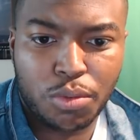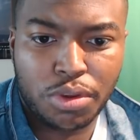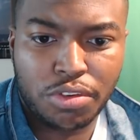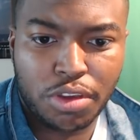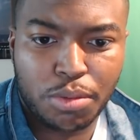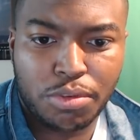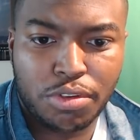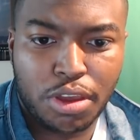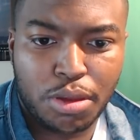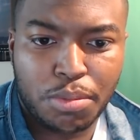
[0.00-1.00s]
What's up,
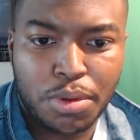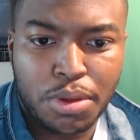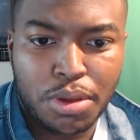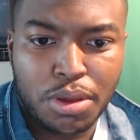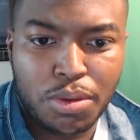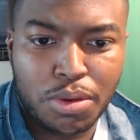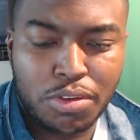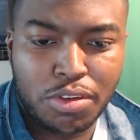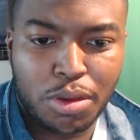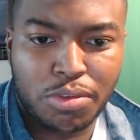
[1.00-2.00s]
Sup?
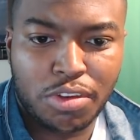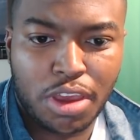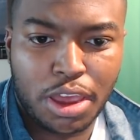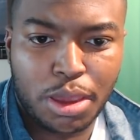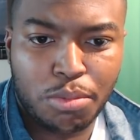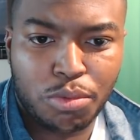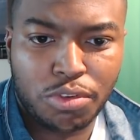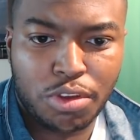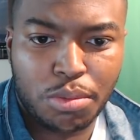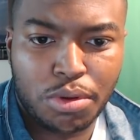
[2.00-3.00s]
What's up, James?
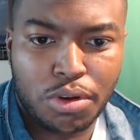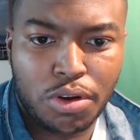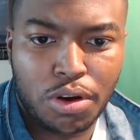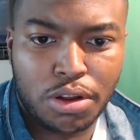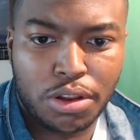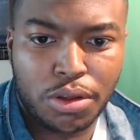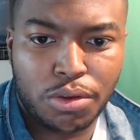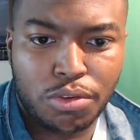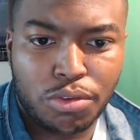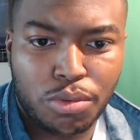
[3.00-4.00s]
What's up,
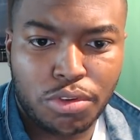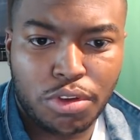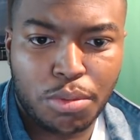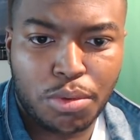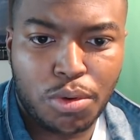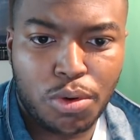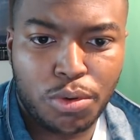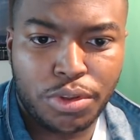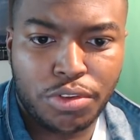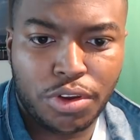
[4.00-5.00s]
Carlos? What's up,
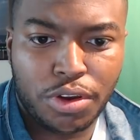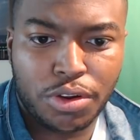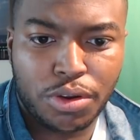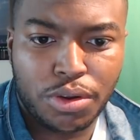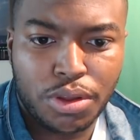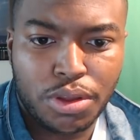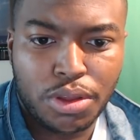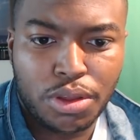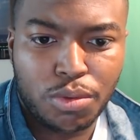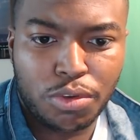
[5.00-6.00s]
Corey Turner?
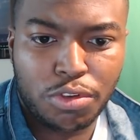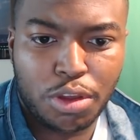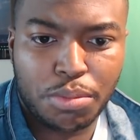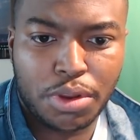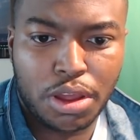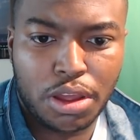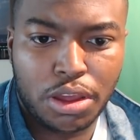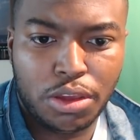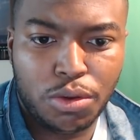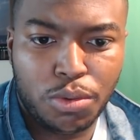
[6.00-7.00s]
What's up, Don
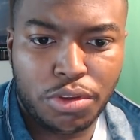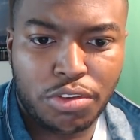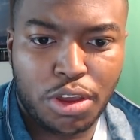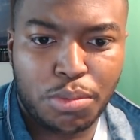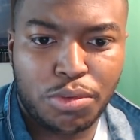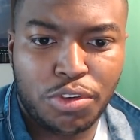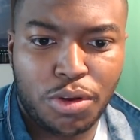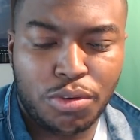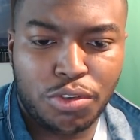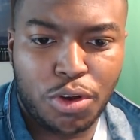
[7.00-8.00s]
U? What's up,
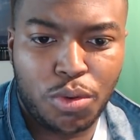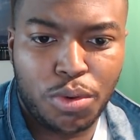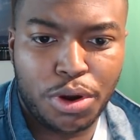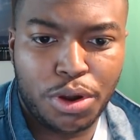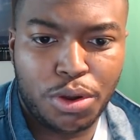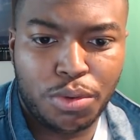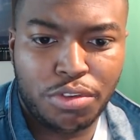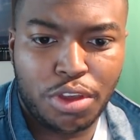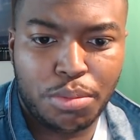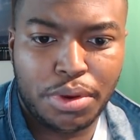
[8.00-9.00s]
JoJo World? What's
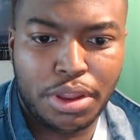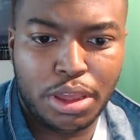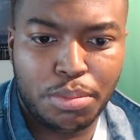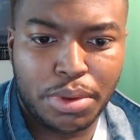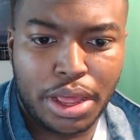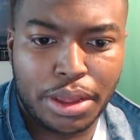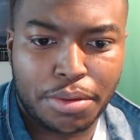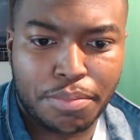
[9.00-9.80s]
up, D Block?